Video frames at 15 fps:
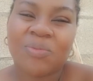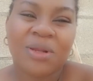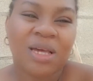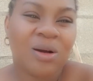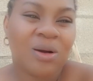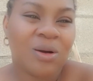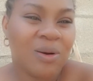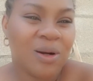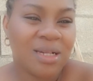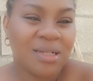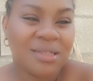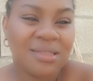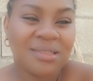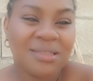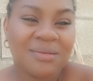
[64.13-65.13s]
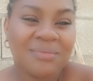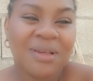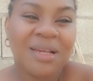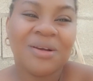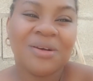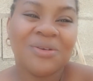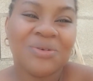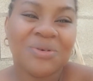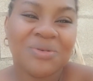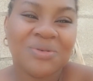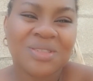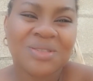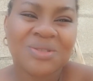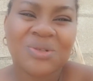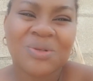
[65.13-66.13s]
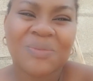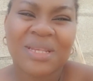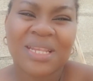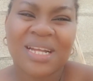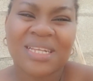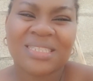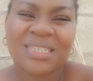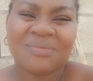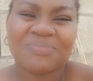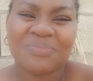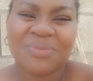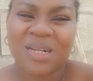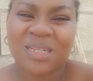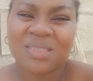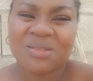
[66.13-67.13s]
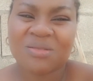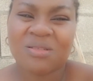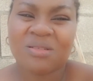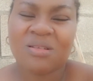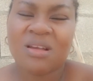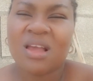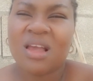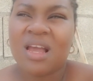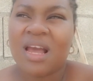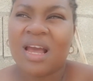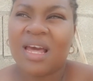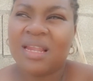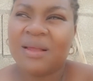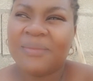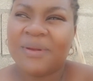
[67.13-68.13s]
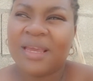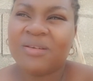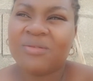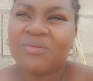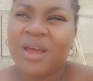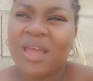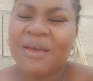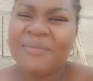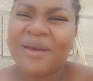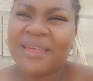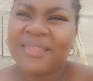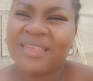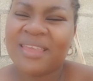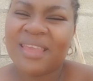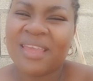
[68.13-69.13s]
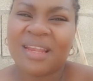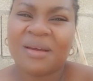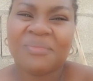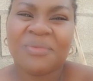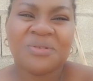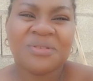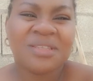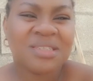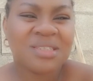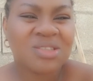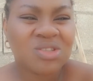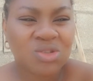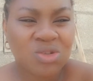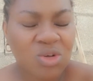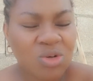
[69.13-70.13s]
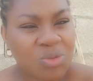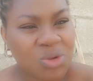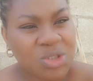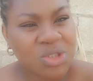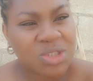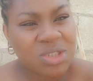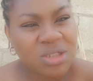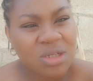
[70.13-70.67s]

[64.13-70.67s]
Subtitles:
of hours, me go know which school my daughter had passed ago. And I'm like, why am I thinking about this so much?